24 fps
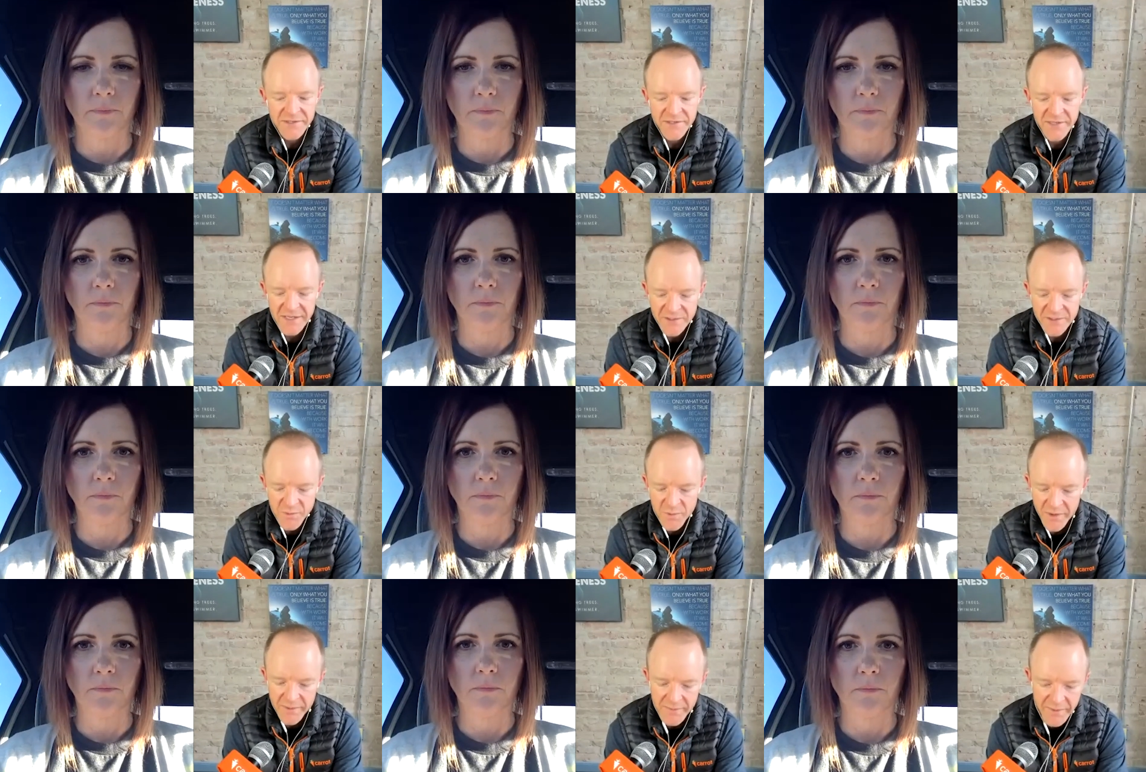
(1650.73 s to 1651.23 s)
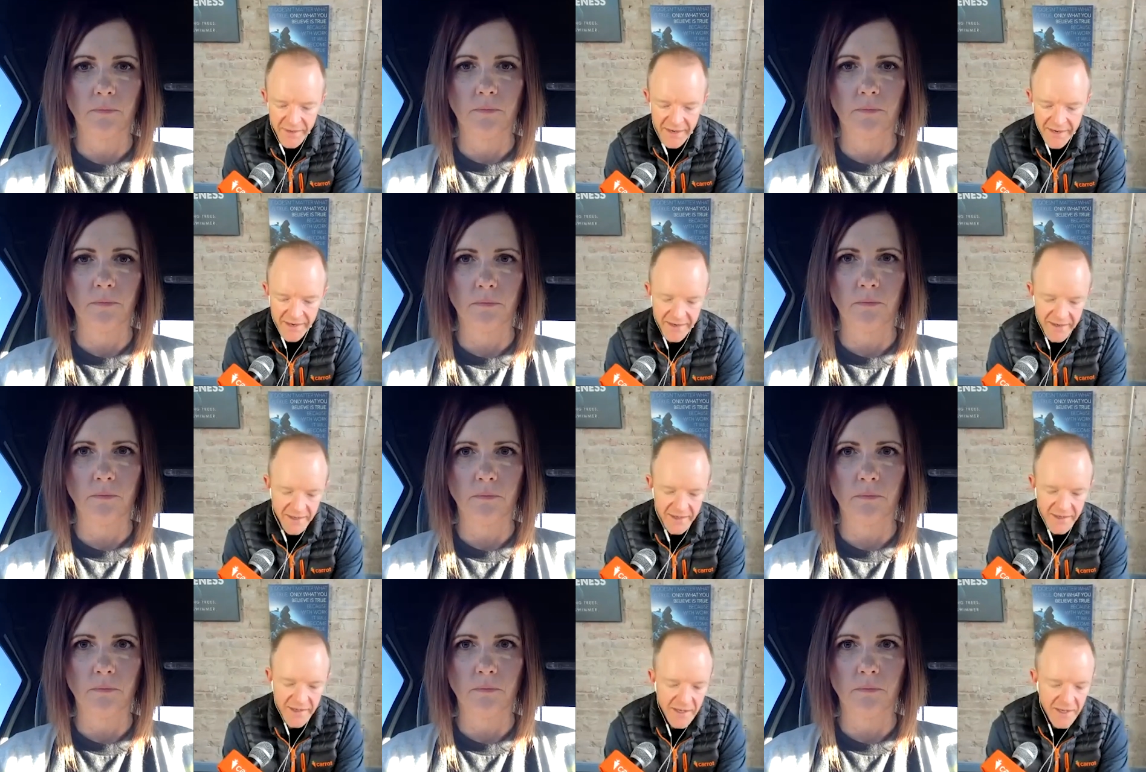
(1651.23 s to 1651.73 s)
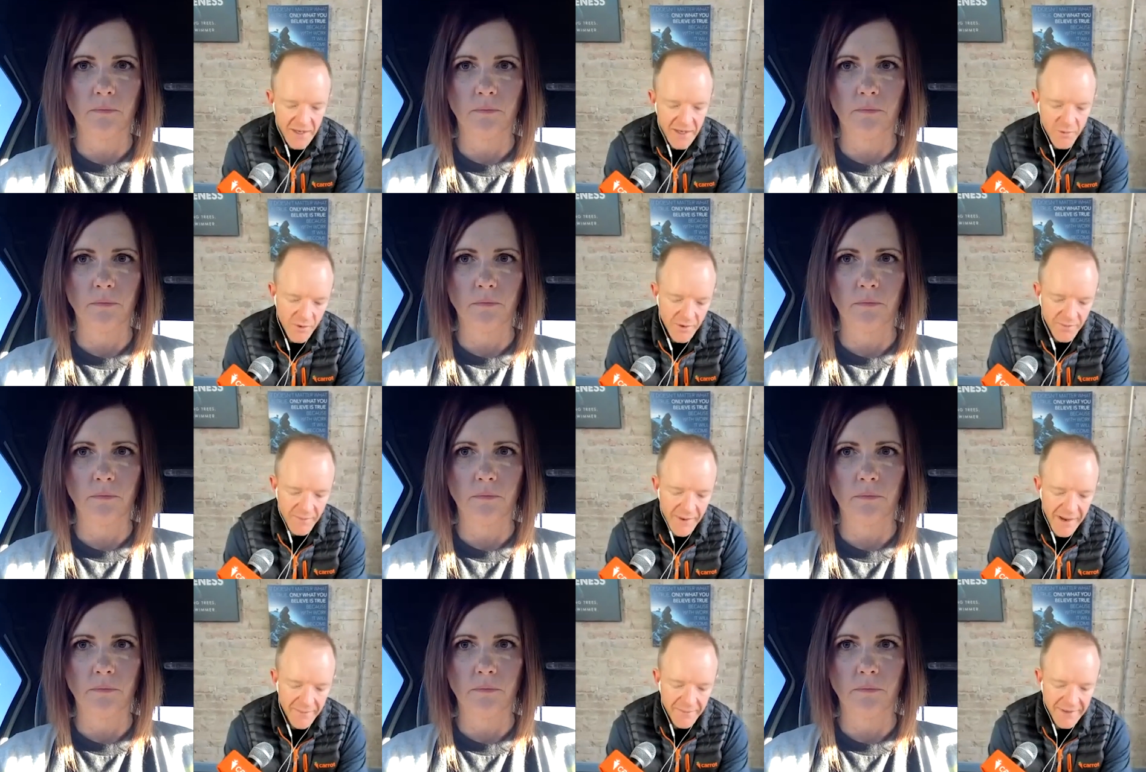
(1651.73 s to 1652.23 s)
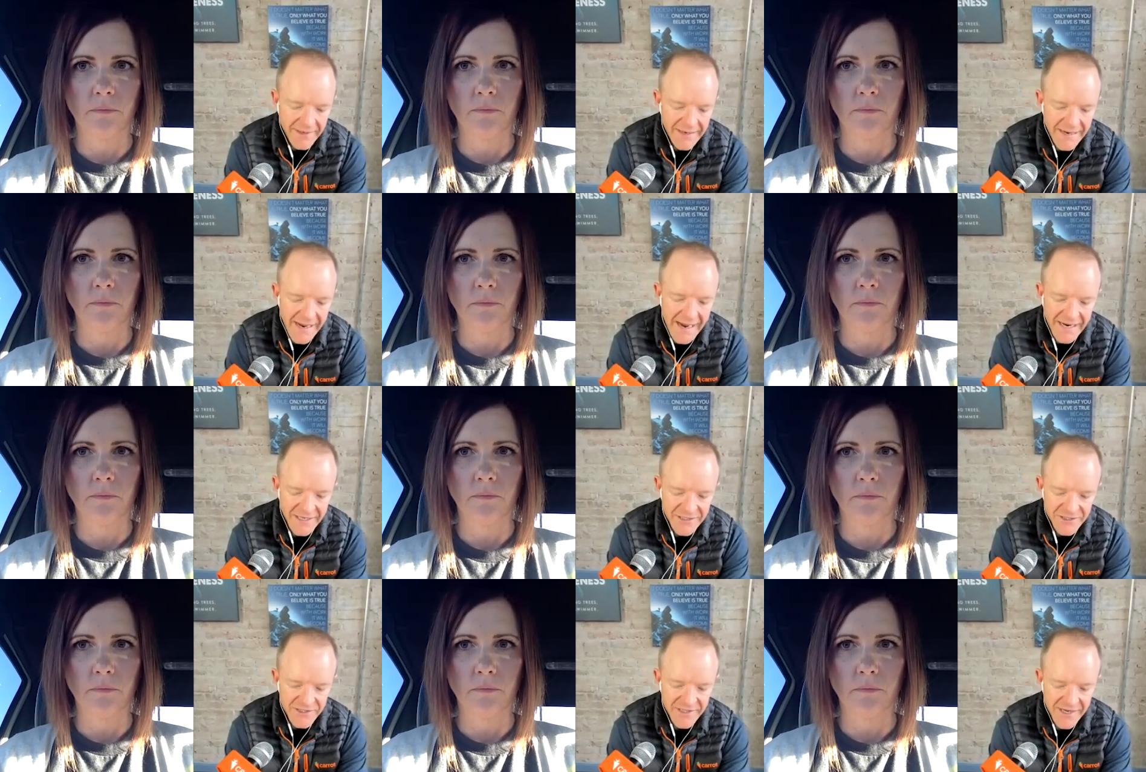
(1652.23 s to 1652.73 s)
Speaker 1: So that's one of my big
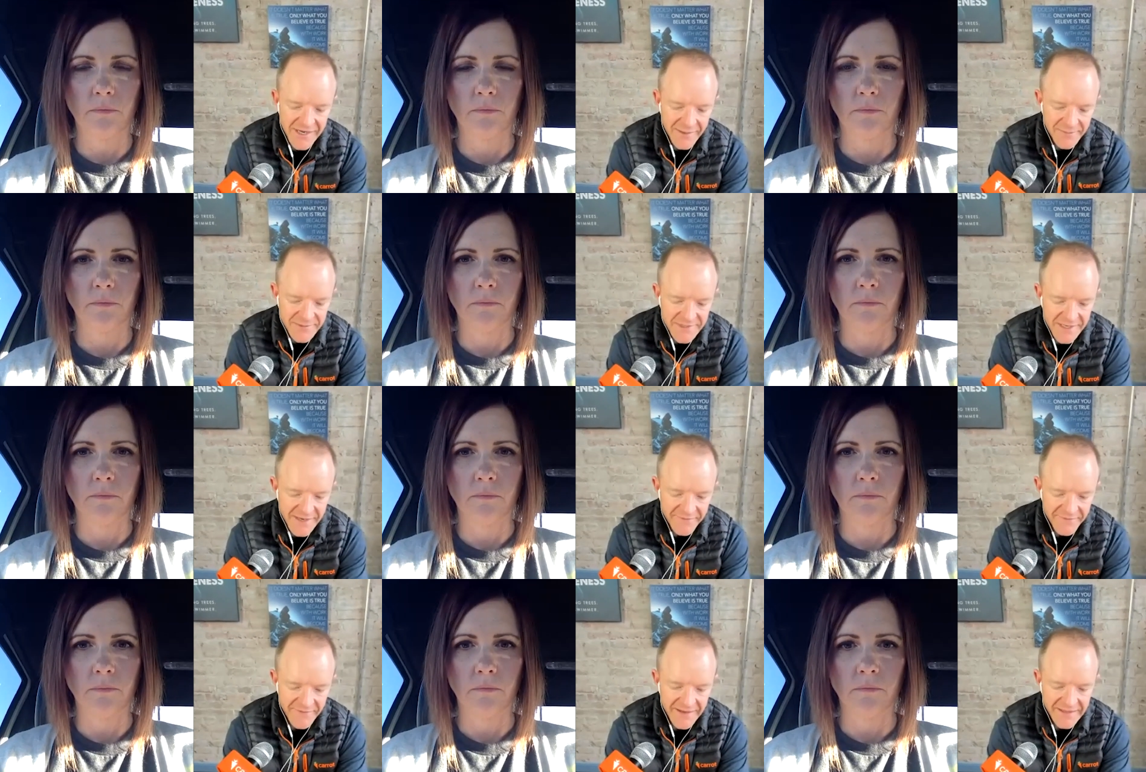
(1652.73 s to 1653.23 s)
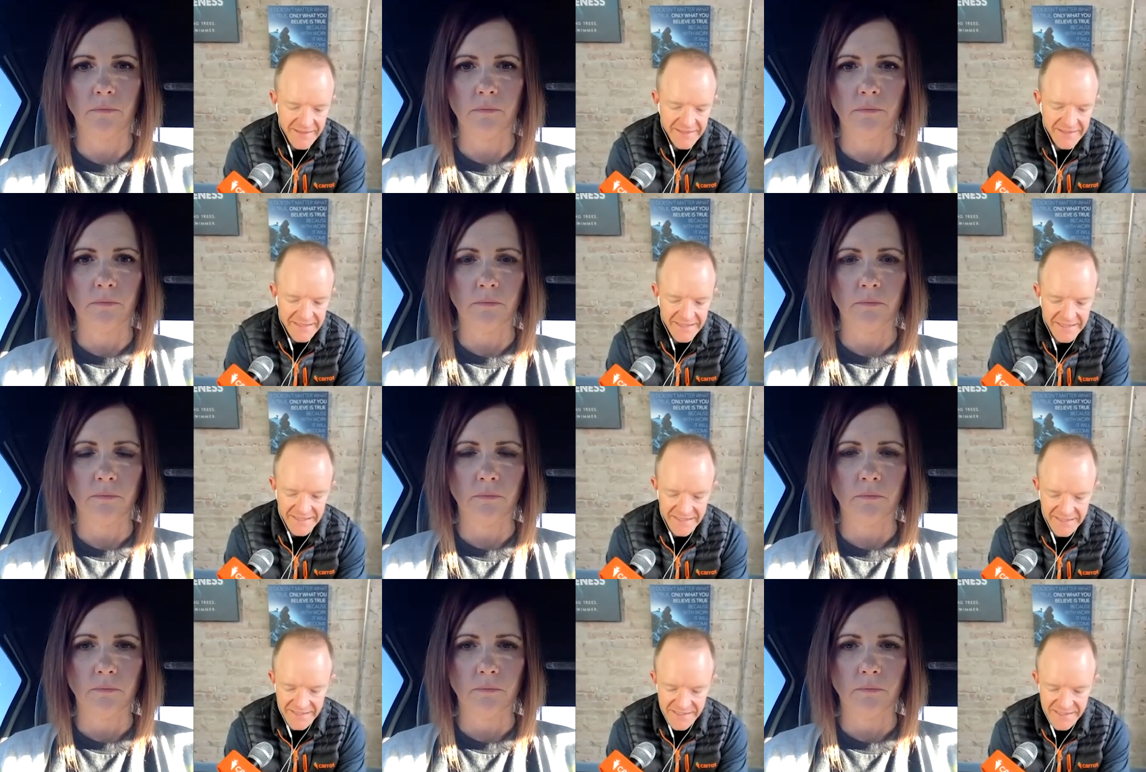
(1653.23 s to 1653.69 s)
action items. I finally need